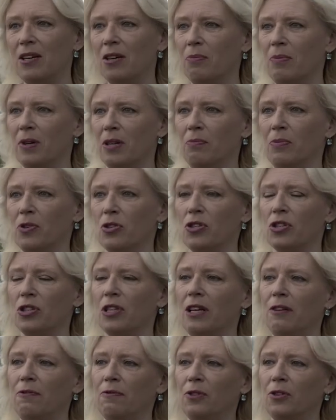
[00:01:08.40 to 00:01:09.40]
Robert Bosch
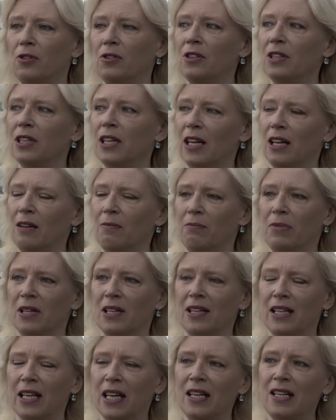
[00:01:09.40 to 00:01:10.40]
Stiftung in
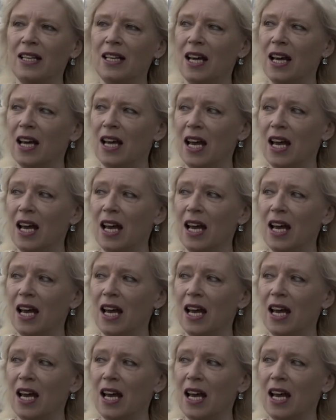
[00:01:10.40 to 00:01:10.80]
Berlin.